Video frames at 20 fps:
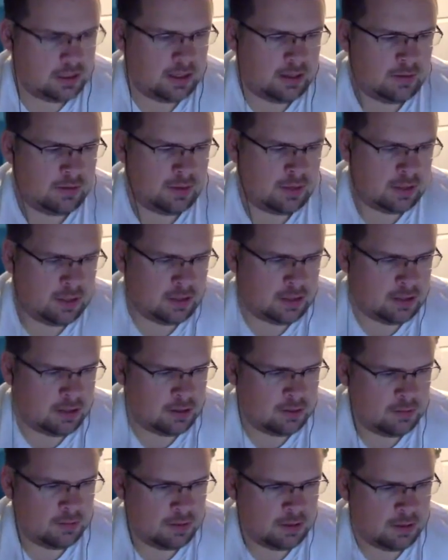And
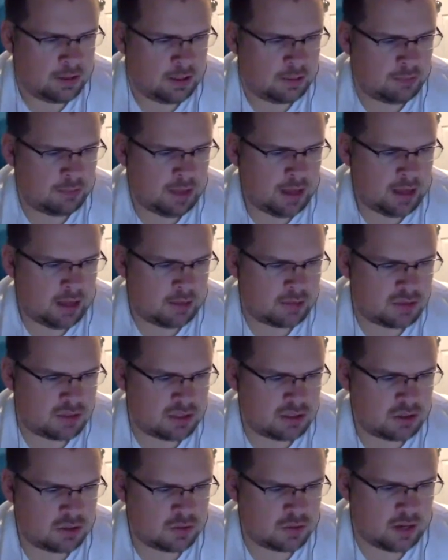then Adam
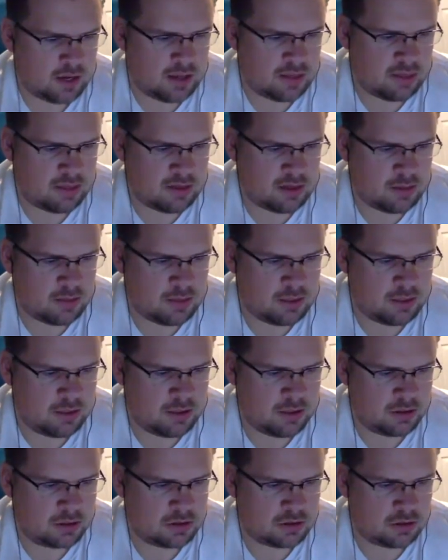sent over Anthony
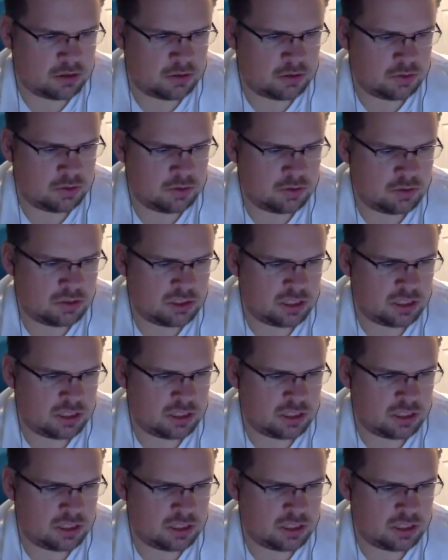Miller to